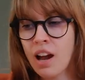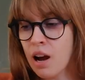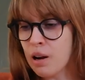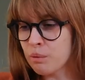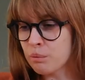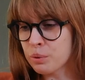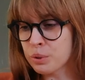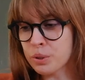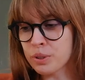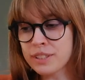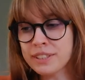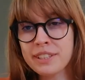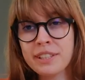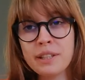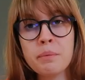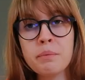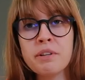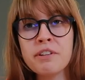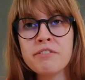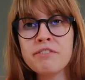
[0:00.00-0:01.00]
I'm sure it's
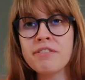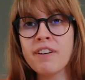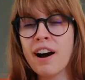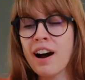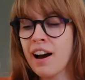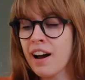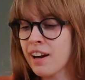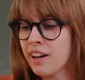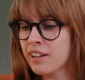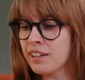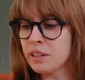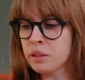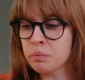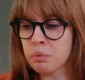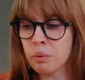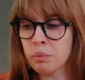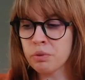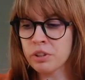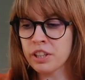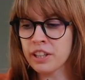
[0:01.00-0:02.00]
gonna be fine. It
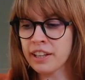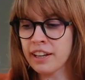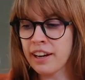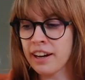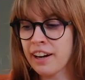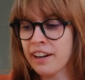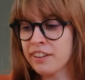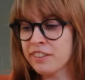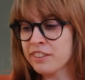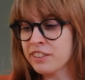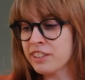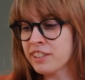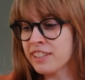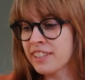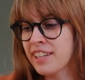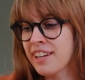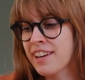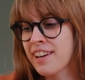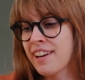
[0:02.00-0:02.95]
will work out